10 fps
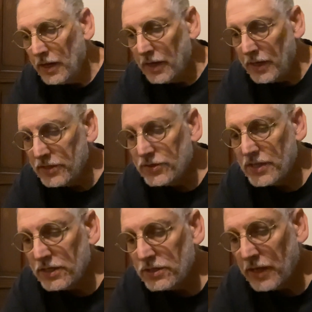Is
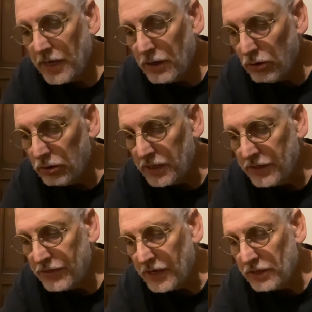this a holy
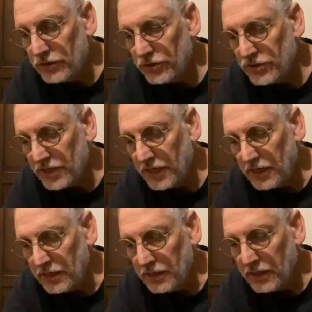thing to see
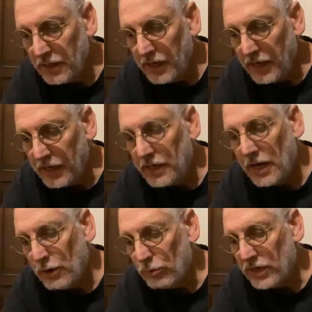in
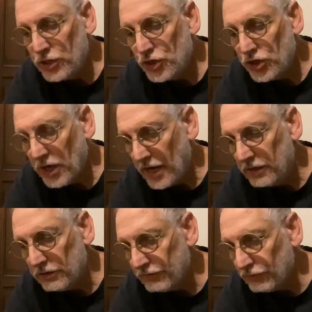a rich
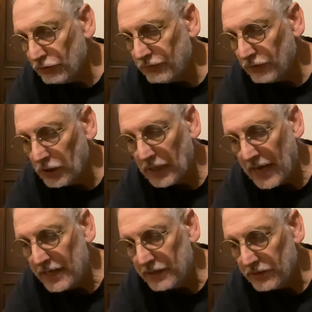and fruitful
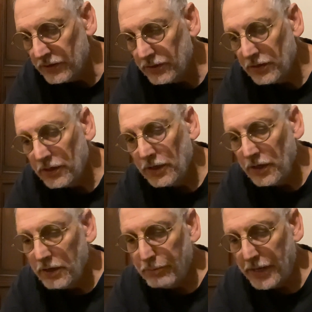land?
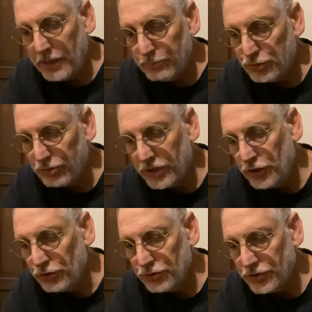Babes
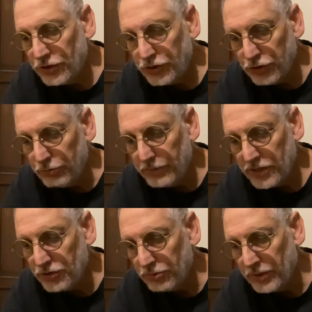reduced to
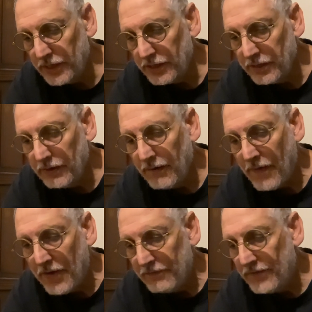misery,
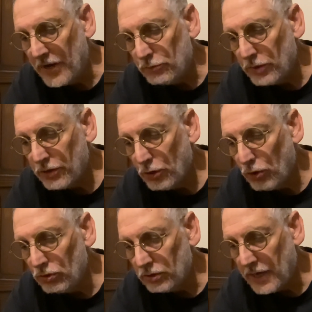fed with
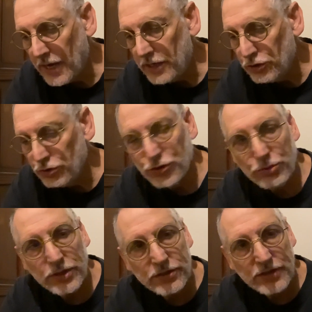cold and
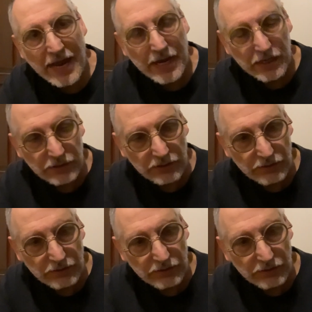usurious hand.